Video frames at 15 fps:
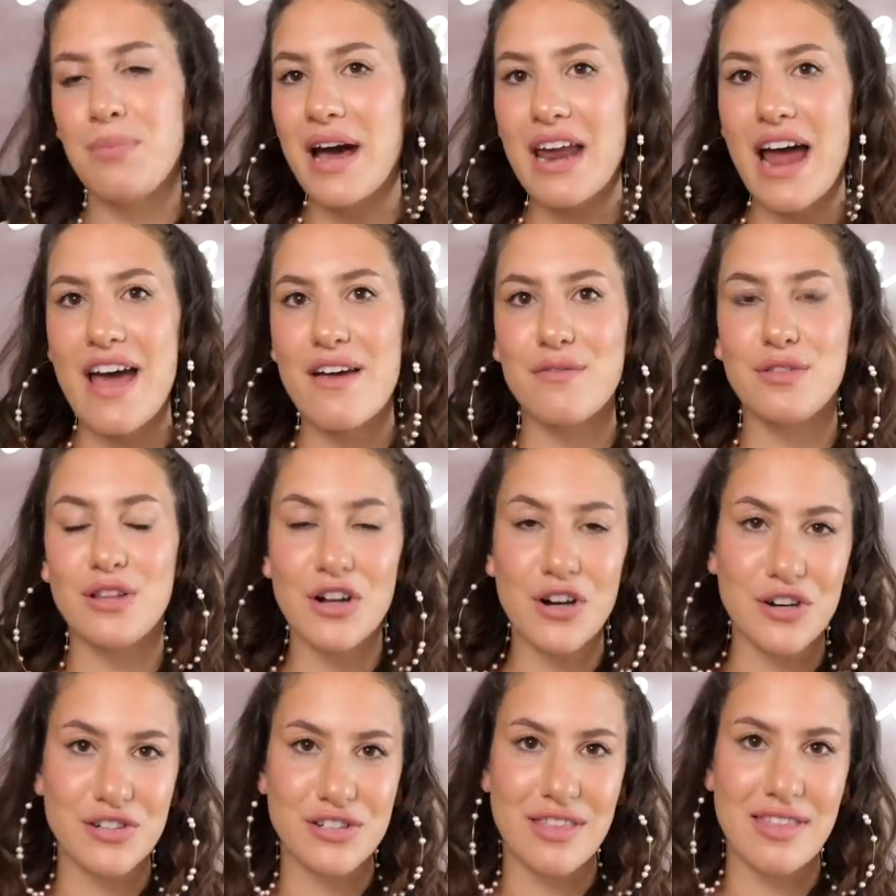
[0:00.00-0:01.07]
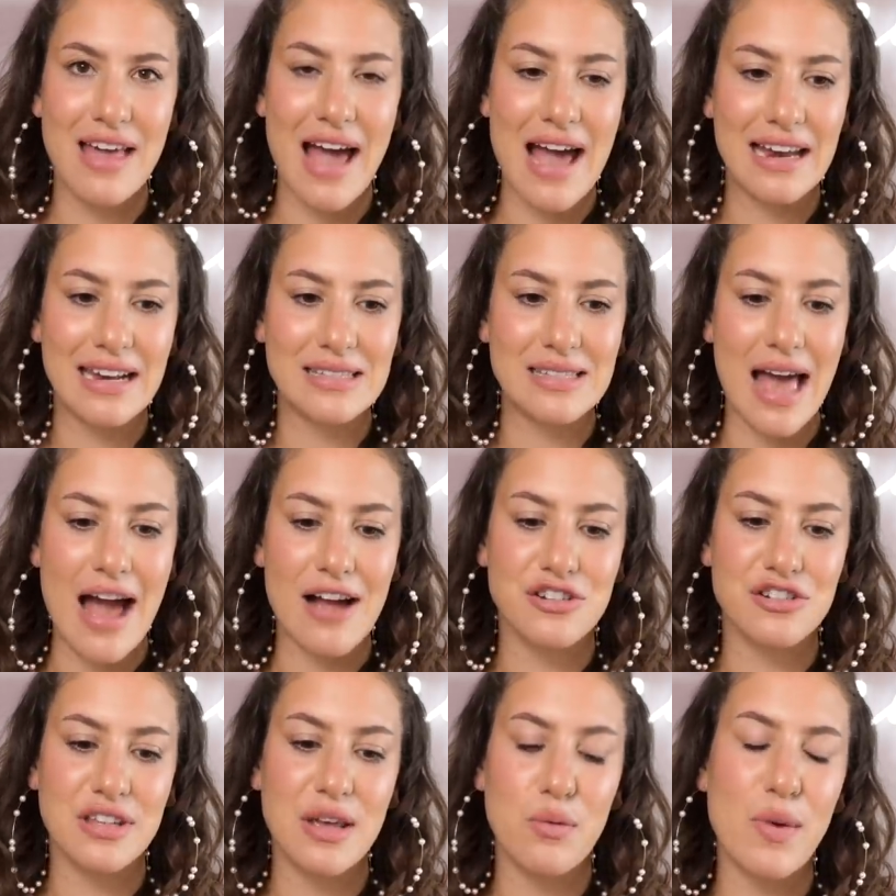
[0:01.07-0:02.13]
But I've learned that it's
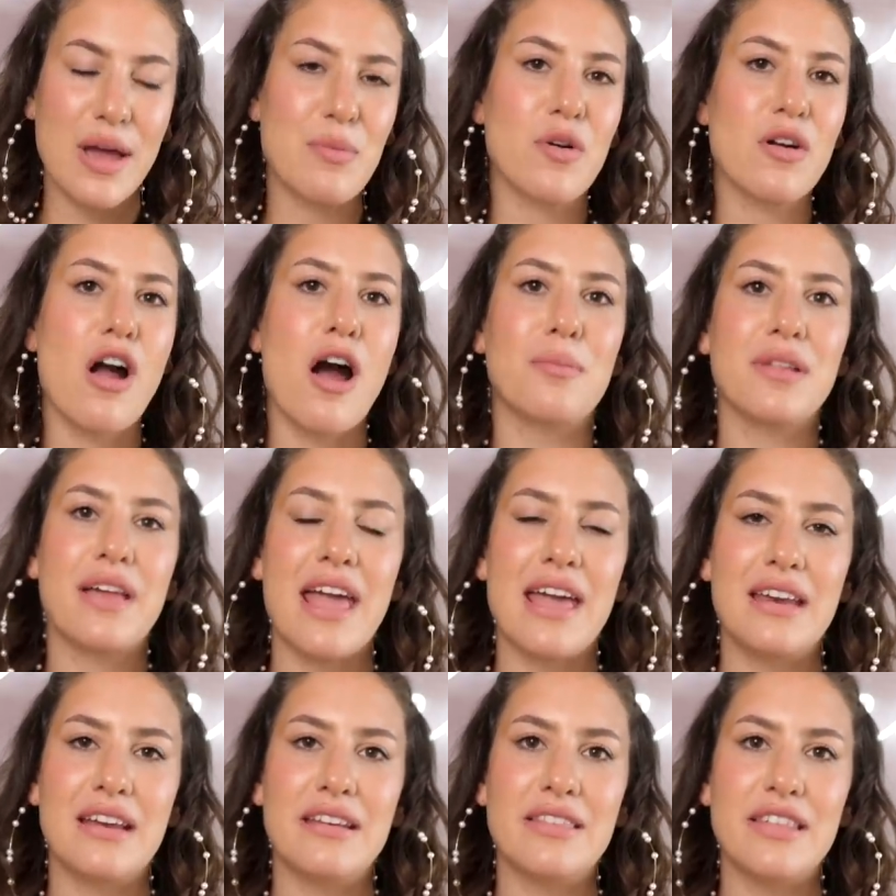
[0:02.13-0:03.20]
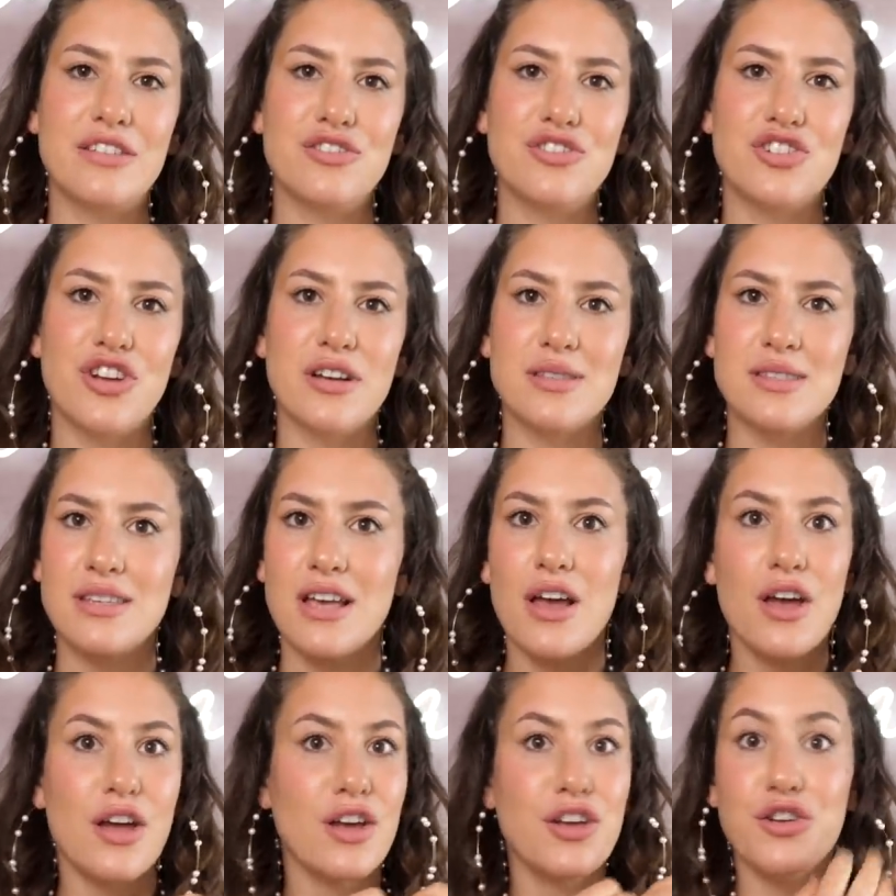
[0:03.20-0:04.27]
actually way more complicated than just
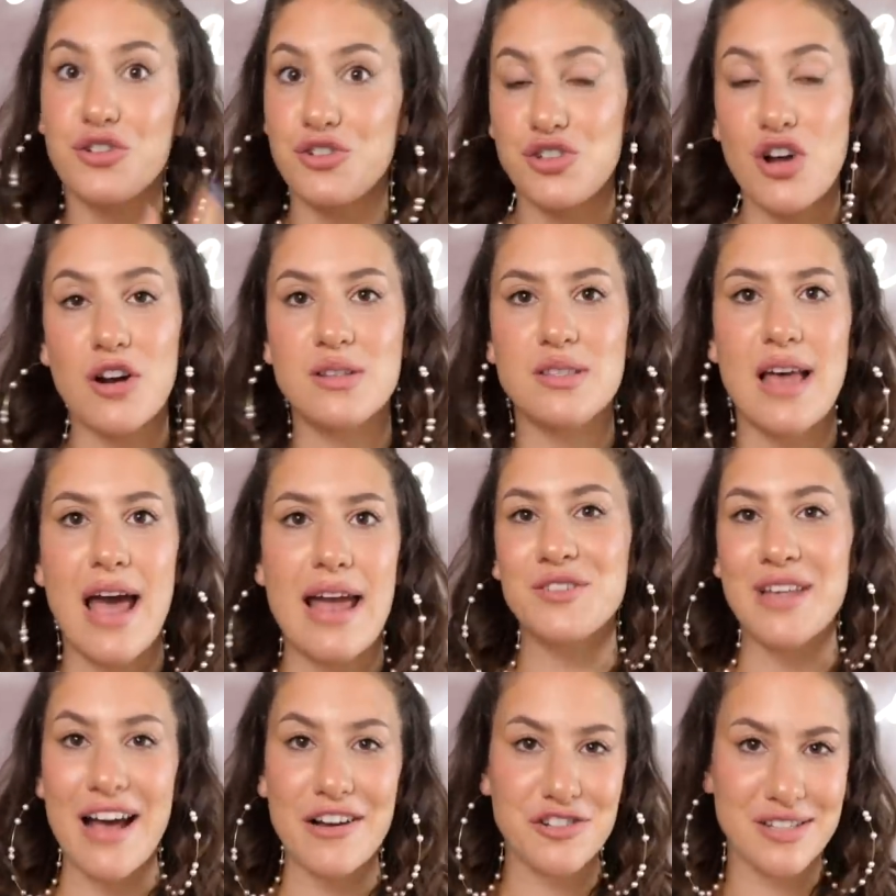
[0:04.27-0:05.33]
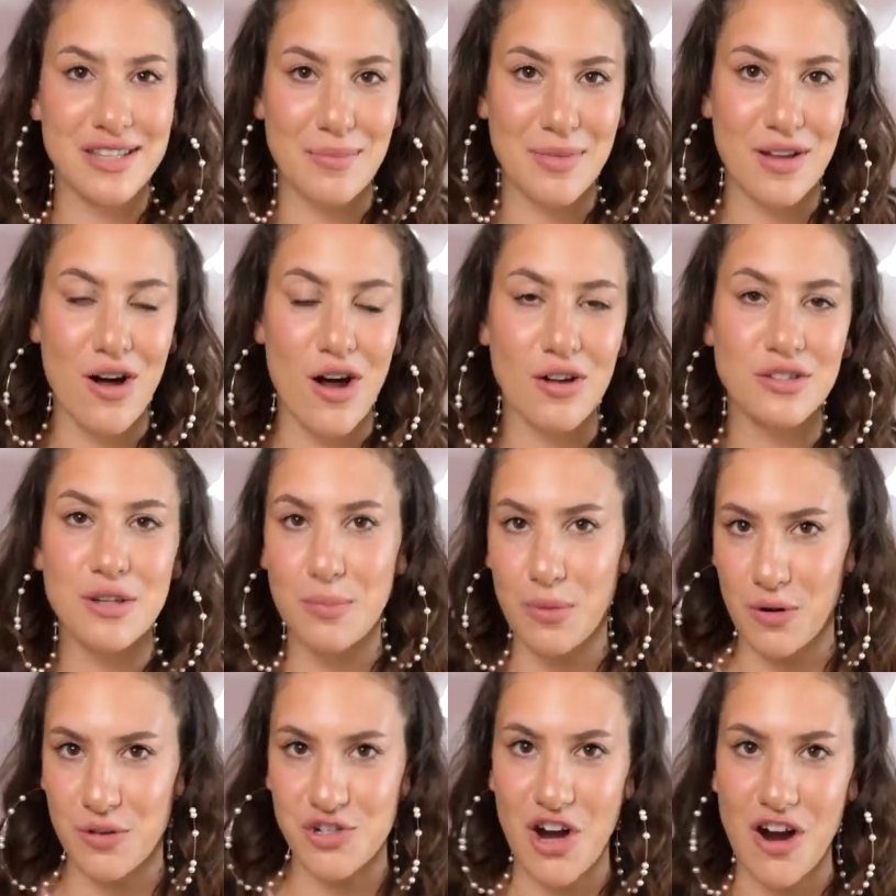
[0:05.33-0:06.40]
your star sign. There's actually something called a
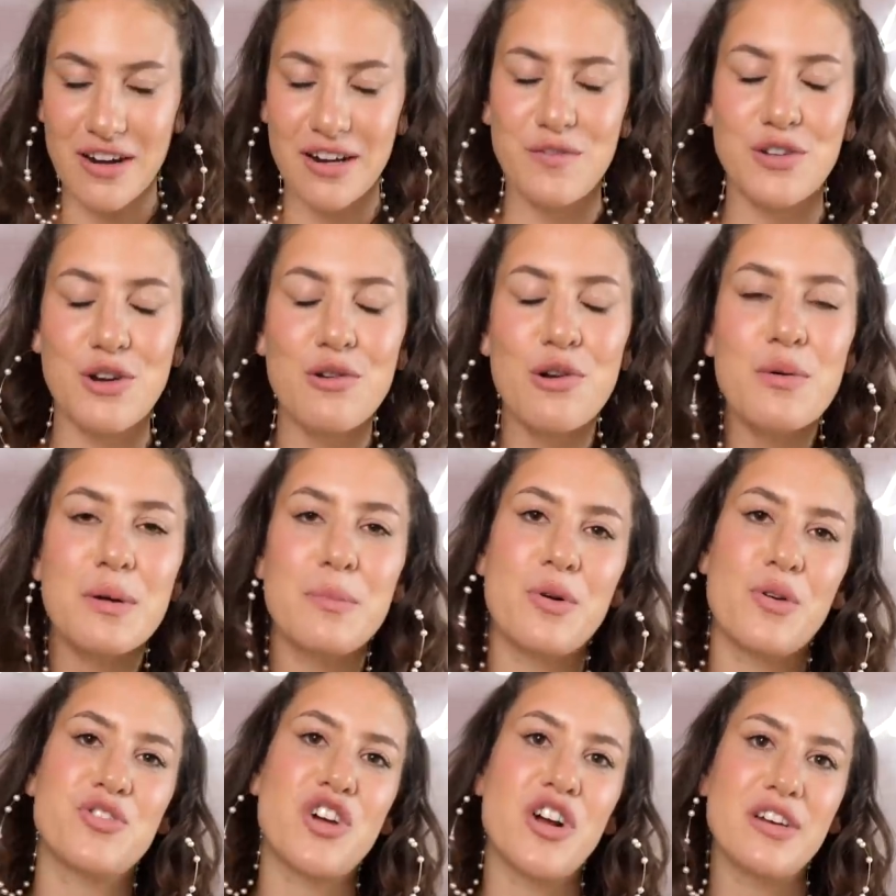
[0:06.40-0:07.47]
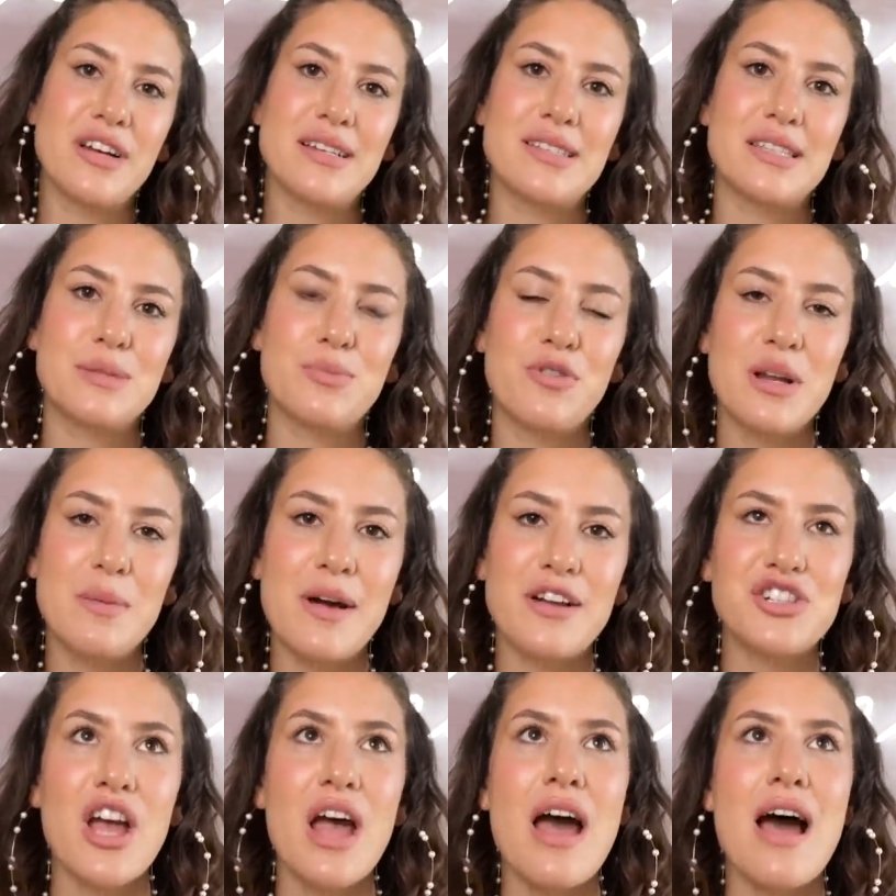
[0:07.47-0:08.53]
birth chart. And if you don't know what a birth chart is, it's pretty
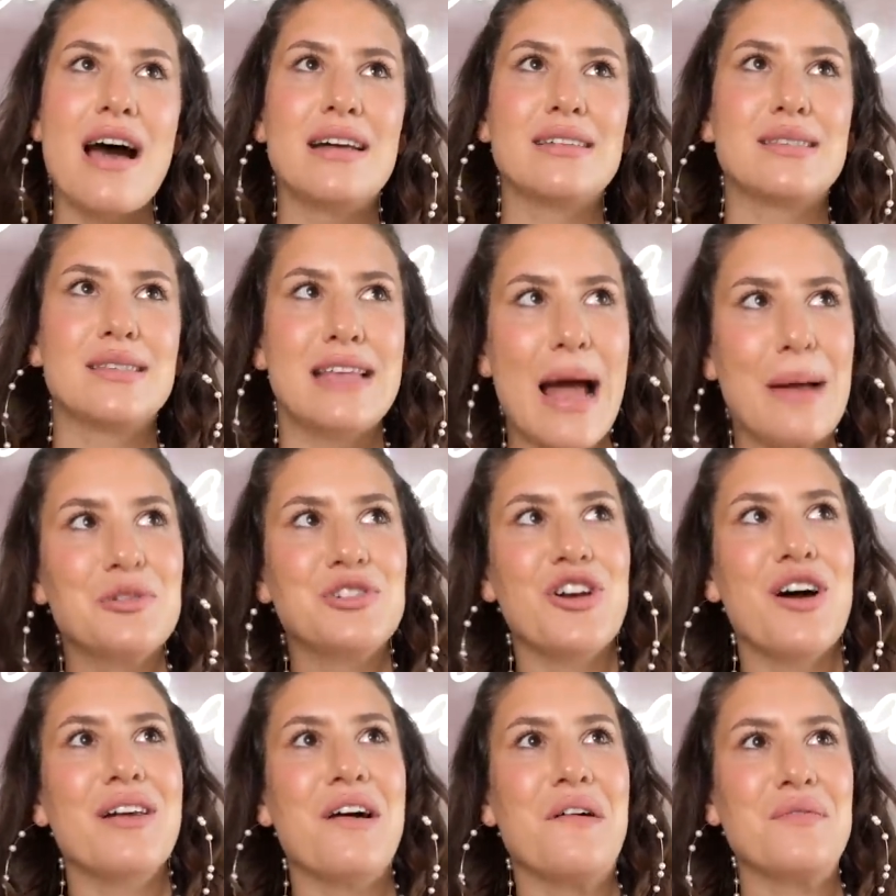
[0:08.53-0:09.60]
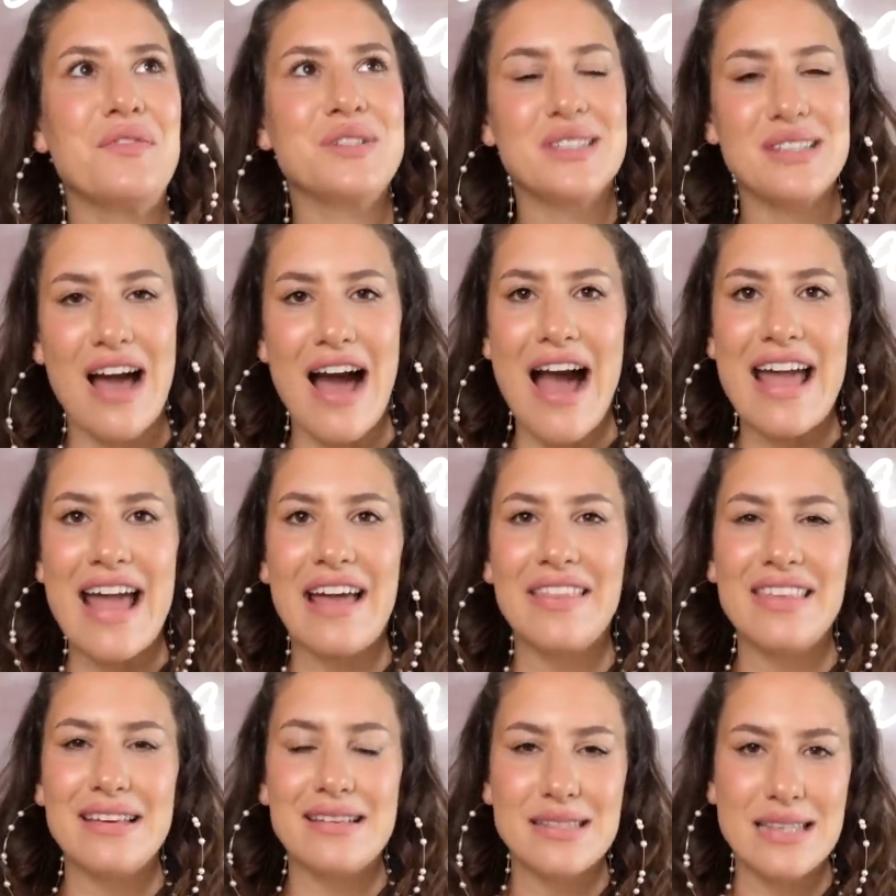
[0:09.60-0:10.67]
much a snapshot of the sky at
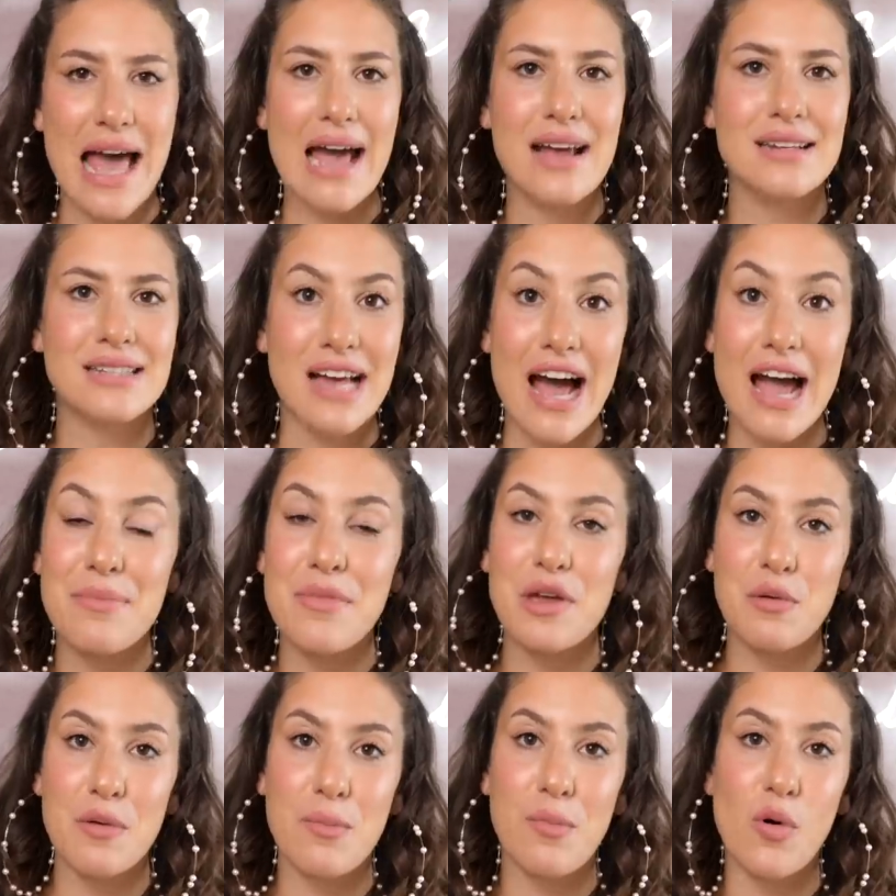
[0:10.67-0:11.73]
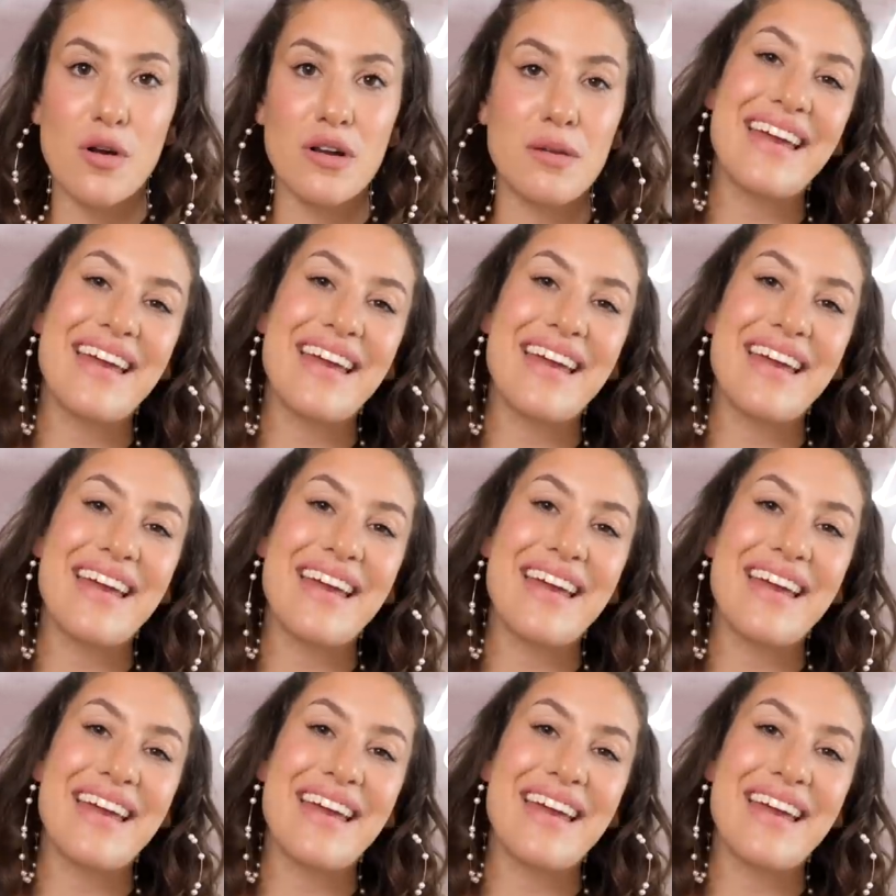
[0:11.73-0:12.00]
the exact time that you were born.